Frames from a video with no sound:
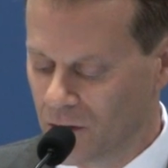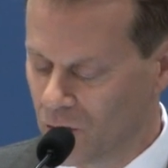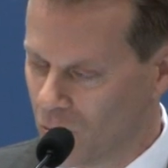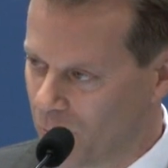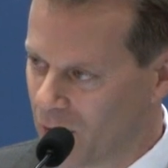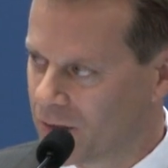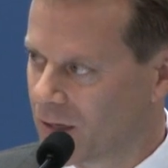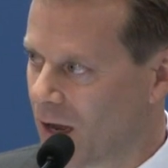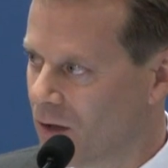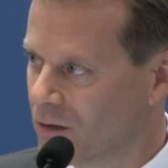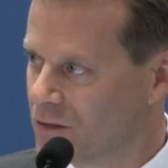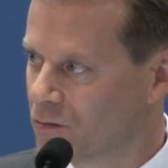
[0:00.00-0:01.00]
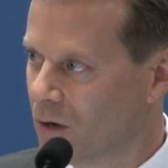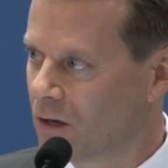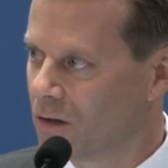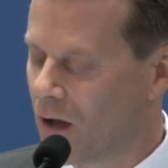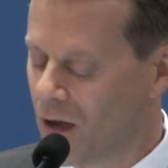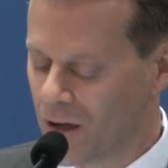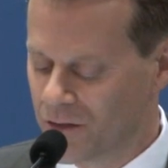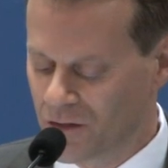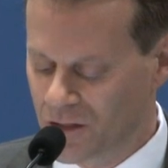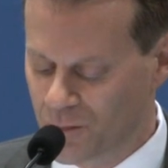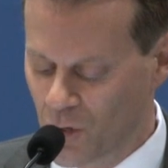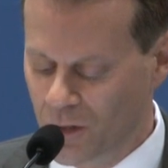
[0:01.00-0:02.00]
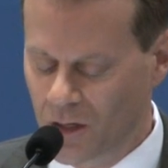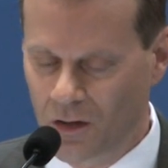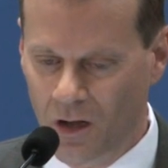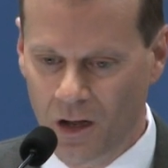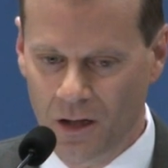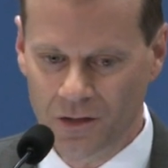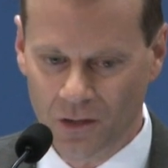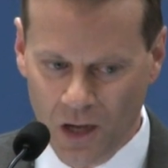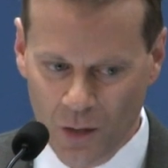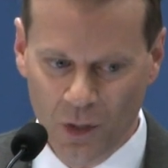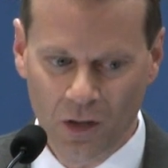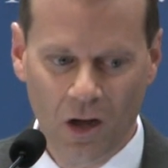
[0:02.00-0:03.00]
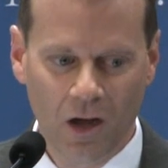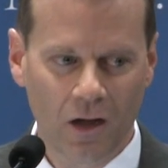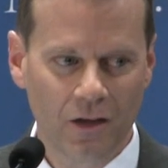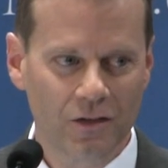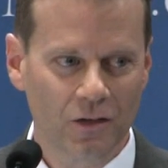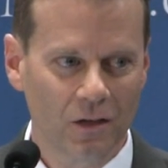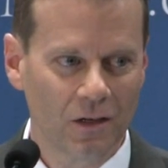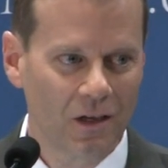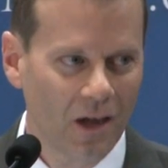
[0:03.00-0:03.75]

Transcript: nor about the countless drug laws or smoking laws or helmet laws or